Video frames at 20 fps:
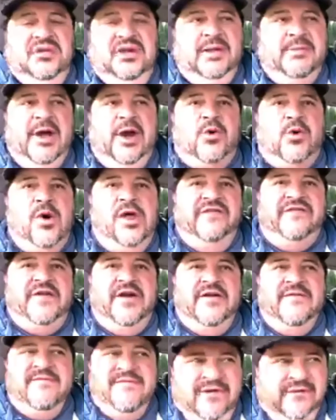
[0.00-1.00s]
am I
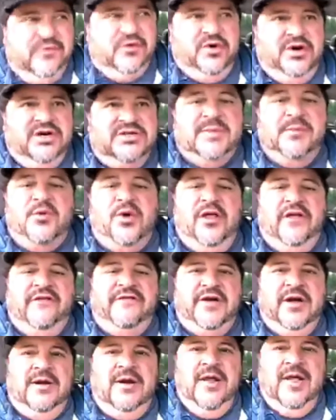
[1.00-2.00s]
qualified? Of course I'm
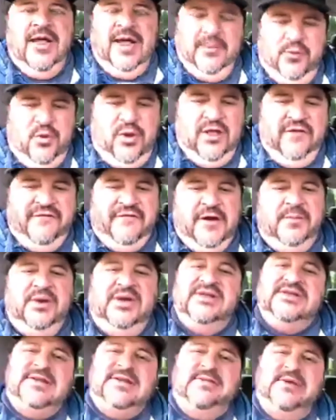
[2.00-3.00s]
qualified. I'm qualified
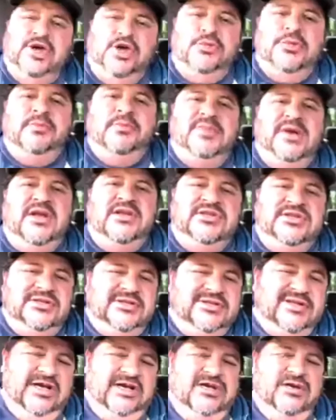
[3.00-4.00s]
because I'm a human being
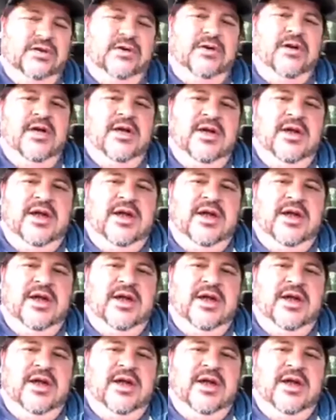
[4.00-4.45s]
just like you.